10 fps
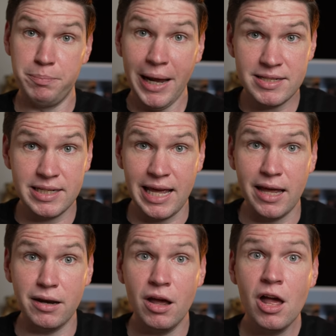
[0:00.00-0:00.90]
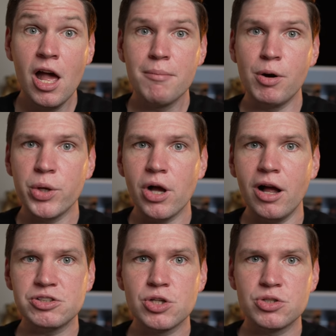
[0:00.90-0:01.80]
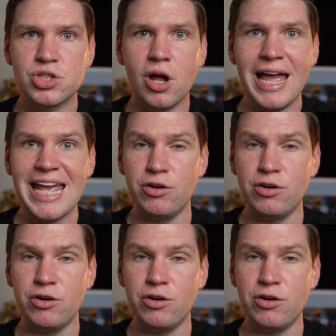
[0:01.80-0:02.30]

bent again, but we also saw a